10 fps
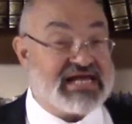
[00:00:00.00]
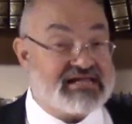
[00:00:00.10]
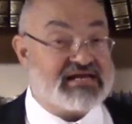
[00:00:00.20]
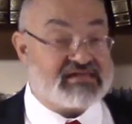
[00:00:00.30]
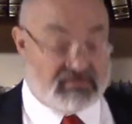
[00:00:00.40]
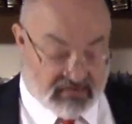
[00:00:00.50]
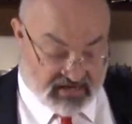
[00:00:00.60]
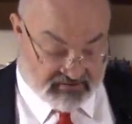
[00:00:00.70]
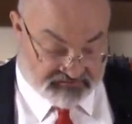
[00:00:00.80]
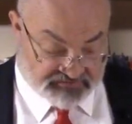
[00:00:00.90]

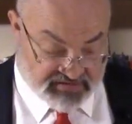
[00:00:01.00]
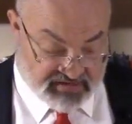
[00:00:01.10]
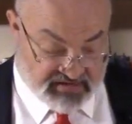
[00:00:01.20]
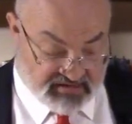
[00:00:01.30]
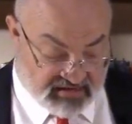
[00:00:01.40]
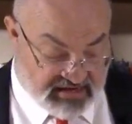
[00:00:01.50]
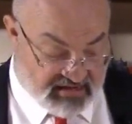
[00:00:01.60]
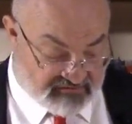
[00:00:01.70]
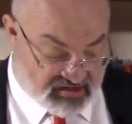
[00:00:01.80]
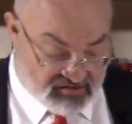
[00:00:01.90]
anti-Semitic in the late
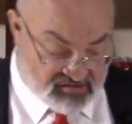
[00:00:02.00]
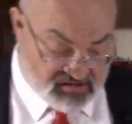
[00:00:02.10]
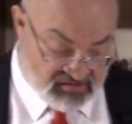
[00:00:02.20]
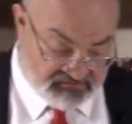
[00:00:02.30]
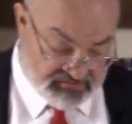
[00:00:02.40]
1100s.